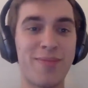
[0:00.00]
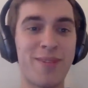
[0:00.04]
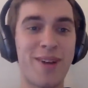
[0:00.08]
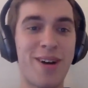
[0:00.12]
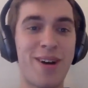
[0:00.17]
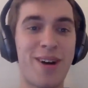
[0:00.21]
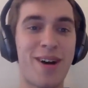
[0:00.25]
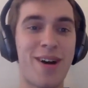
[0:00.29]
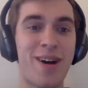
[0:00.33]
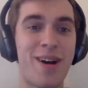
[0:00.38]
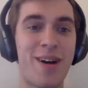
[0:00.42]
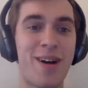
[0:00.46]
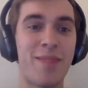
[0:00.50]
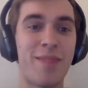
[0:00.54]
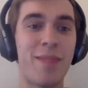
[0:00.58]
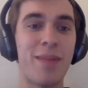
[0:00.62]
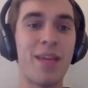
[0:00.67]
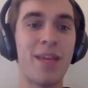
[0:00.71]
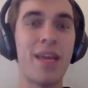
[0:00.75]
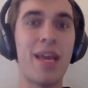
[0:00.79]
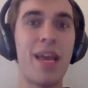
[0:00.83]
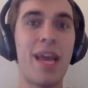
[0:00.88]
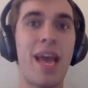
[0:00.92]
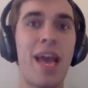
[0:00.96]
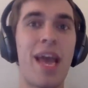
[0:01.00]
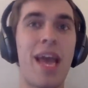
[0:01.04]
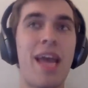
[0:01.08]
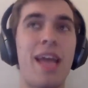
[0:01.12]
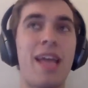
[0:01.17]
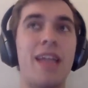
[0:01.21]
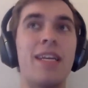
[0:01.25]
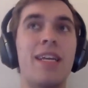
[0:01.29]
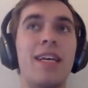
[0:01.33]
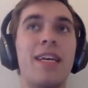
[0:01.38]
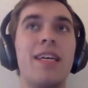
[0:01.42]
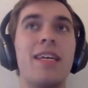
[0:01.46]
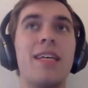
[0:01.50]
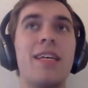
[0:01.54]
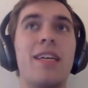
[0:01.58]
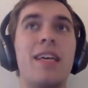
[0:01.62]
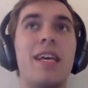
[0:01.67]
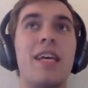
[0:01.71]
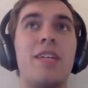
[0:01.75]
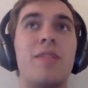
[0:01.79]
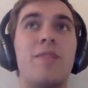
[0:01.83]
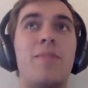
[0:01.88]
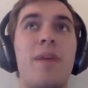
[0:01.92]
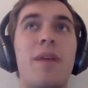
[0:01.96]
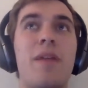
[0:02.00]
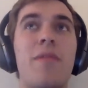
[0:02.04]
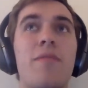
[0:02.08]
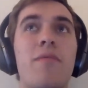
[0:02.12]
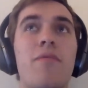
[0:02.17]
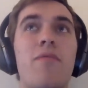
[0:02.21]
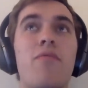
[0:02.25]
And it's been